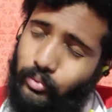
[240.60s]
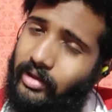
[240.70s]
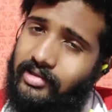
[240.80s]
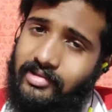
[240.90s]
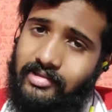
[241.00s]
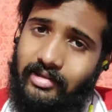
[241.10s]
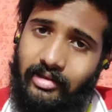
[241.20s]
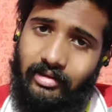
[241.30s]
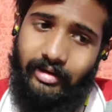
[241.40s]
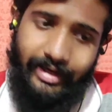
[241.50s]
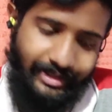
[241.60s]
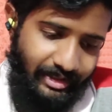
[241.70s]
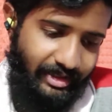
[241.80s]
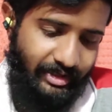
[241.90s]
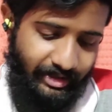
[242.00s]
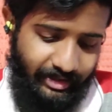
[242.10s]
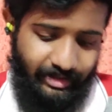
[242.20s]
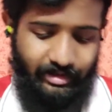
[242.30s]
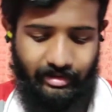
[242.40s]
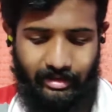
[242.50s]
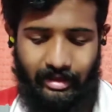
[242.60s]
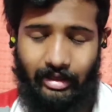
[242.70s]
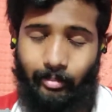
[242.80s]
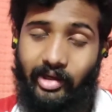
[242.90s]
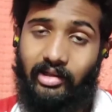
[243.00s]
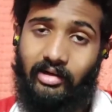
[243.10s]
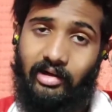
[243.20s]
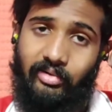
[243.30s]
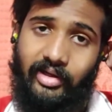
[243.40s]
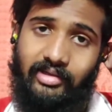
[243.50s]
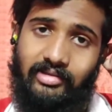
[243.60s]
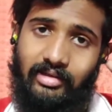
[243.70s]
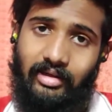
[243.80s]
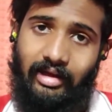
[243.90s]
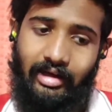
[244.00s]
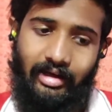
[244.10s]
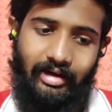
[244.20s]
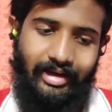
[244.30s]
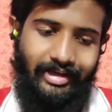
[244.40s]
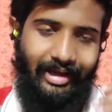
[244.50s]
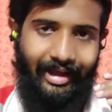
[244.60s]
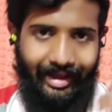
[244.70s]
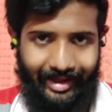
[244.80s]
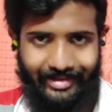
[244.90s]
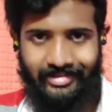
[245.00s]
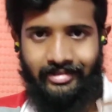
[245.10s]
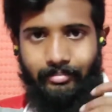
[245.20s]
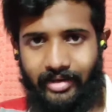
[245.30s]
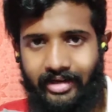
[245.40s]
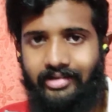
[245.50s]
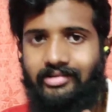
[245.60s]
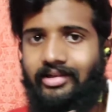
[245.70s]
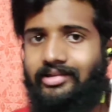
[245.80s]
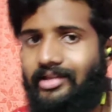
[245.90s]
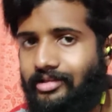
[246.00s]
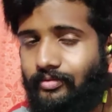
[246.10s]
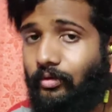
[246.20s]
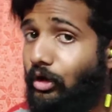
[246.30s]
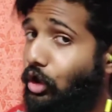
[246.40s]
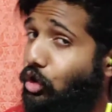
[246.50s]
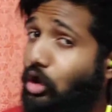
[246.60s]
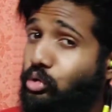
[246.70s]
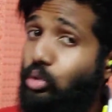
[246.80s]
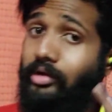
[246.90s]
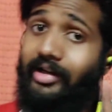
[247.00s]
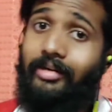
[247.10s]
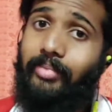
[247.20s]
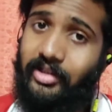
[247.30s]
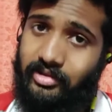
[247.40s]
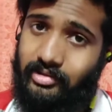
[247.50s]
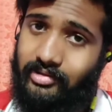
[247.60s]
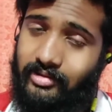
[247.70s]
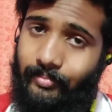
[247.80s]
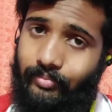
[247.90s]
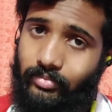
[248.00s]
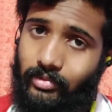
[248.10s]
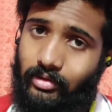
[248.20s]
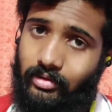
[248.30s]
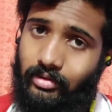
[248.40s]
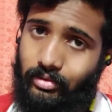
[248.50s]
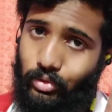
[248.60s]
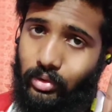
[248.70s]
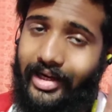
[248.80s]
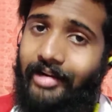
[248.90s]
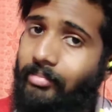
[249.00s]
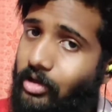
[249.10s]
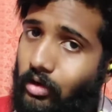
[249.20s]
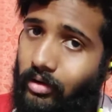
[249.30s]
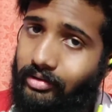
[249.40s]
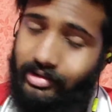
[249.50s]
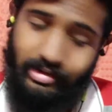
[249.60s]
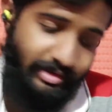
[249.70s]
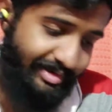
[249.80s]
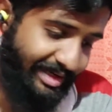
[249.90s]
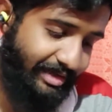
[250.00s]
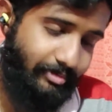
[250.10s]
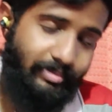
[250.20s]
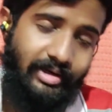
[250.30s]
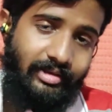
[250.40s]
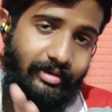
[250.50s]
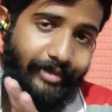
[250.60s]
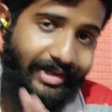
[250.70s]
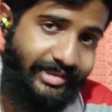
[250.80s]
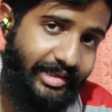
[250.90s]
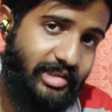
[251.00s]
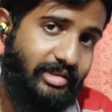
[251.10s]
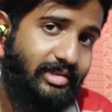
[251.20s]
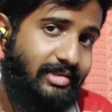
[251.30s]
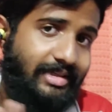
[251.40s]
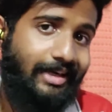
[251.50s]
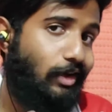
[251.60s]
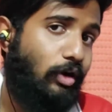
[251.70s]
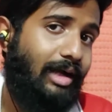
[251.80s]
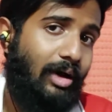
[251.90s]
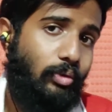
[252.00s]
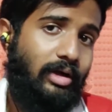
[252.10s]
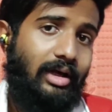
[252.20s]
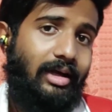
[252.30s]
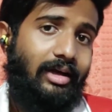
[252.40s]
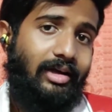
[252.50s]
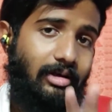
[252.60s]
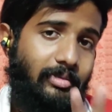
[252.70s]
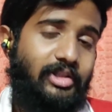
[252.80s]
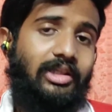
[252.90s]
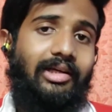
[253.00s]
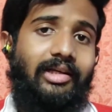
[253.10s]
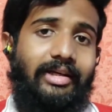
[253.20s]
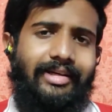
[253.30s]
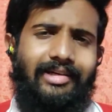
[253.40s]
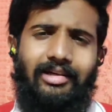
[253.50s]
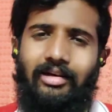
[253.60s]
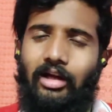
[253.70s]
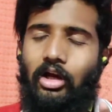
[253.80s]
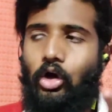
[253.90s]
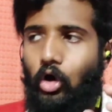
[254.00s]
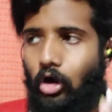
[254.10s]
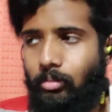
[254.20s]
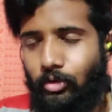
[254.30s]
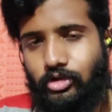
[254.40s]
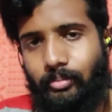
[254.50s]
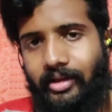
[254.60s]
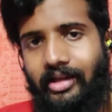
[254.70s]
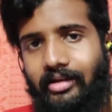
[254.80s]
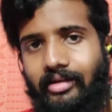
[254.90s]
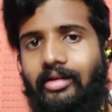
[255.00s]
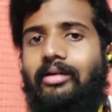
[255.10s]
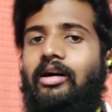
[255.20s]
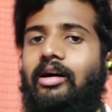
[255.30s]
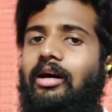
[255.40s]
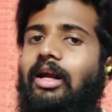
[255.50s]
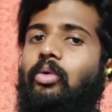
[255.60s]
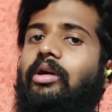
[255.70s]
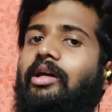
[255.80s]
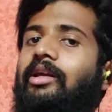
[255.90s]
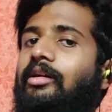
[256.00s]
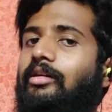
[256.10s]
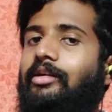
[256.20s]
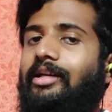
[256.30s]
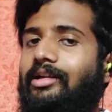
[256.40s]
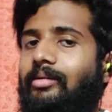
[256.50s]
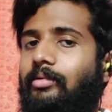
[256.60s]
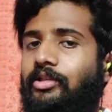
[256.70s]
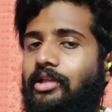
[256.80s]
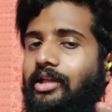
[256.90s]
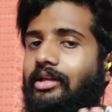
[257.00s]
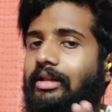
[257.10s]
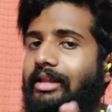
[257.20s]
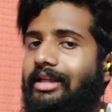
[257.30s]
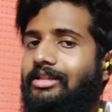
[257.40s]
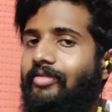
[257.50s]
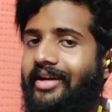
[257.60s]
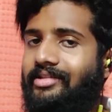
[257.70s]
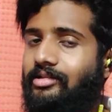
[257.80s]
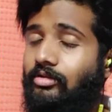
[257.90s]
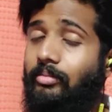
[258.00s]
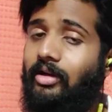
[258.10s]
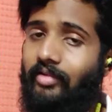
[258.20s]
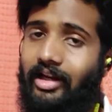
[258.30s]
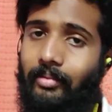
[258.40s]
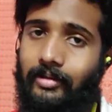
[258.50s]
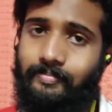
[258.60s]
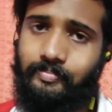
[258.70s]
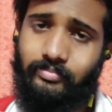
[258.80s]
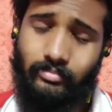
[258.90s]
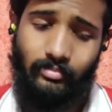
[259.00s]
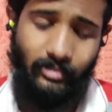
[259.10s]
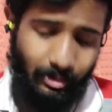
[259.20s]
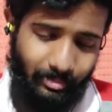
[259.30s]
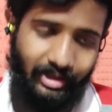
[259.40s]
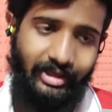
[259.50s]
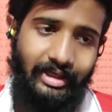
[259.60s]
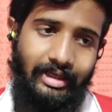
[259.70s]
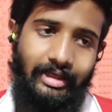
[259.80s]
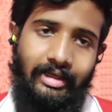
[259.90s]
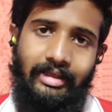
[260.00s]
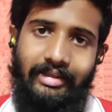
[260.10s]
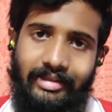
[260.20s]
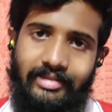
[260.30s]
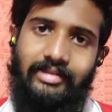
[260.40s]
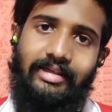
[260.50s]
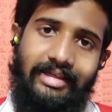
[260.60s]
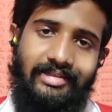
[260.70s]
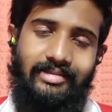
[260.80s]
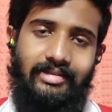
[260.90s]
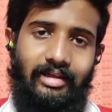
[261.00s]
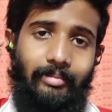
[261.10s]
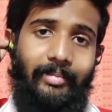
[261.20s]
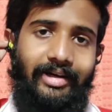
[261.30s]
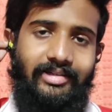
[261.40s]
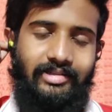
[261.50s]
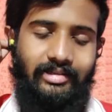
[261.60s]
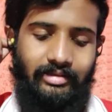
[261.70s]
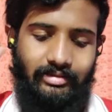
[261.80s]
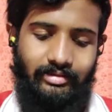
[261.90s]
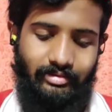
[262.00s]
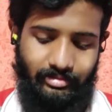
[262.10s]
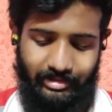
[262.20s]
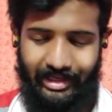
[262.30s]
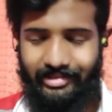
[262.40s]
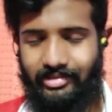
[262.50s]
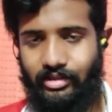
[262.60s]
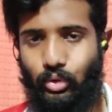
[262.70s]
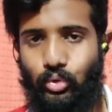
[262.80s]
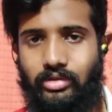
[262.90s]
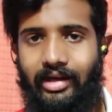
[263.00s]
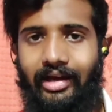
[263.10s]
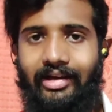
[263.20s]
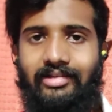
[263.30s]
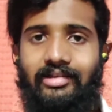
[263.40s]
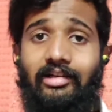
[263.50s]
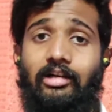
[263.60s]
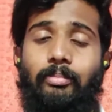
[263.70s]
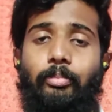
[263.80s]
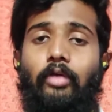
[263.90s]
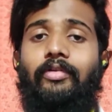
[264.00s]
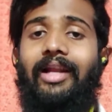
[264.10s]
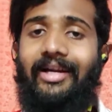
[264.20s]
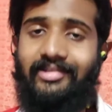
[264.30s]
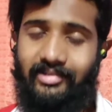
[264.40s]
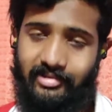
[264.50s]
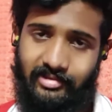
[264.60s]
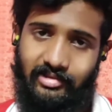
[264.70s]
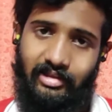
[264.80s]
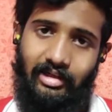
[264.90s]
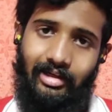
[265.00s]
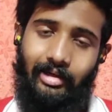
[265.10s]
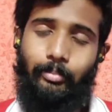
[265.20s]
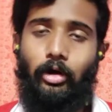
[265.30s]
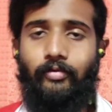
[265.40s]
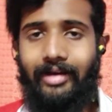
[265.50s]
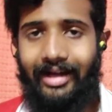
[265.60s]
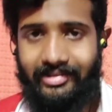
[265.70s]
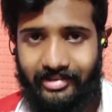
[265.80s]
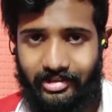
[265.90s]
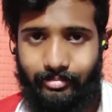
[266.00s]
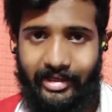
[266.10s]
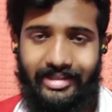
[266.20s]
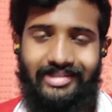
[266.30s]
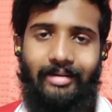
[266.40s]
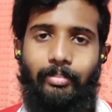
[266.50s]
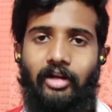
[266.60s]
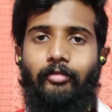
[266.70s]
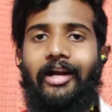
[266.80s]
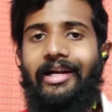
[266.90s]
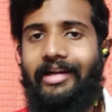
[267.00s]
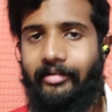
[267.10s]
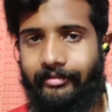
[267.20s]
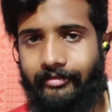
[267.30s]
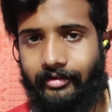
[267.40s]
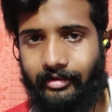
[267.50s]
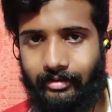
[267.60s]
US and the Italy, in many other countries, and it has been successful. Not to treat patients, don't get me wrong, the treatment, the vaccination is still not out commercially. It will almost be around a year till commercially these vaccines will be available. But this is a medicine that's used as a prophylaxis, and prophylaxis means a preventive